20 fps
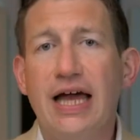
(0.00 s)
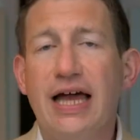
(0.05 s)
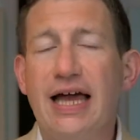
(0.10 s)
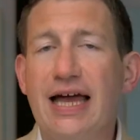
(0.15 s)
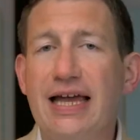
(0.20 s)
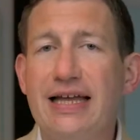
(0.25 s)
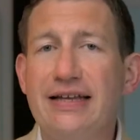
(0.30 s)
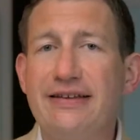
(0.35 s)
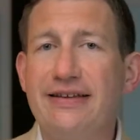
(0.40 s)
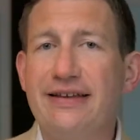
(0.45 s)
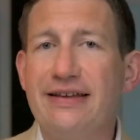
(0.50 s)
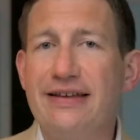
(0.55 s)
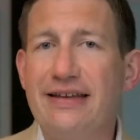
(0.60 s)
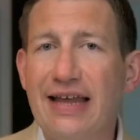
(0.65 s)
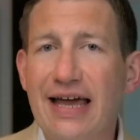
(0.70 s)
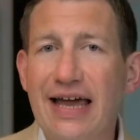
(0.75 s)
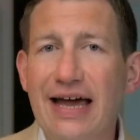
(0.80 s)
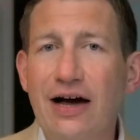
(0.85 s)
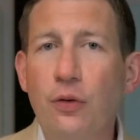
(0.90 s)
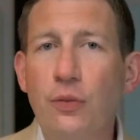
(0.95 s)
And
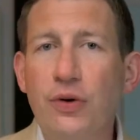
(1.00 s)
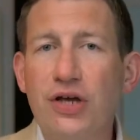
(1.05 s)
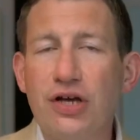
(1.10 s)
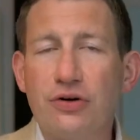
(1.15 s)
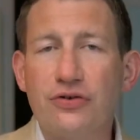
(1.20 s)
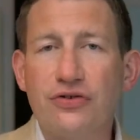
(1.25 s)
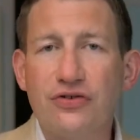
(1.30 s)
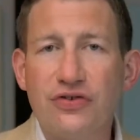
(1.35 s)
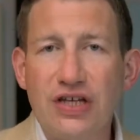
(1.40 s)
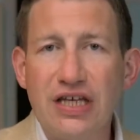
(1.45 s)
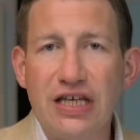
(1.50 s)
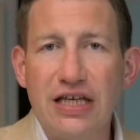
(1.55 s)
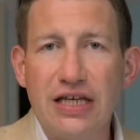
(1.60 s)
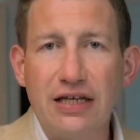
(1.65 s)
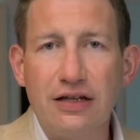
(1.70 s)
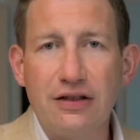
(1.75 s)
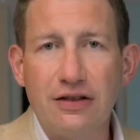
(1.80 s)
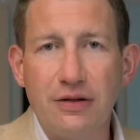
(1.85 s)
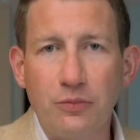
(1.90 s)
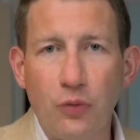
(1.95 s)
now we are
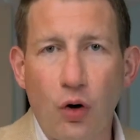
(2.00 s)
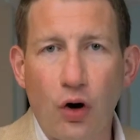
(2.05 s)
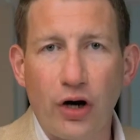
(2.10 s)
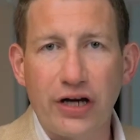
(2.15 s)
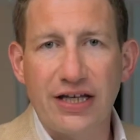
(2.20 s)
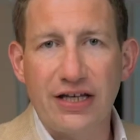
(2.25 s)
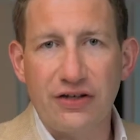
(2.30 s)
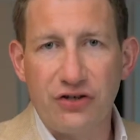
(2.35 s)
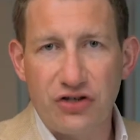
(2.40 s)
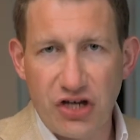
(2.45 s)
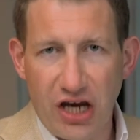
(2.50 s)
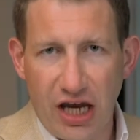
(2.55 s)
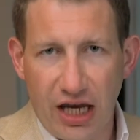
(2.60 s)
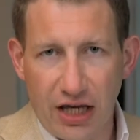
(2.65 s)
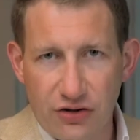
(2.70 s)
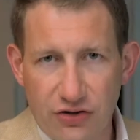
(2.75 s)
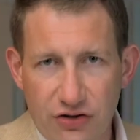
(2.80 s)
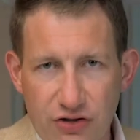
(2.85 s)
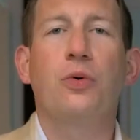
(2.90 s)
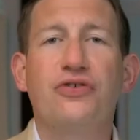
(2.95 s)
seeing the market change.